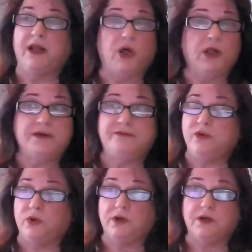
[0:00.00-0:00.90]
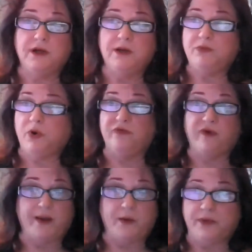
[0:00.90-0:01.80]
all of your
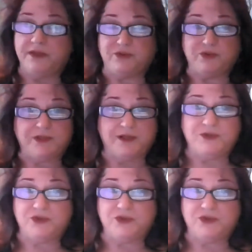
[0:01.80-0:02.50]
profile pictures on your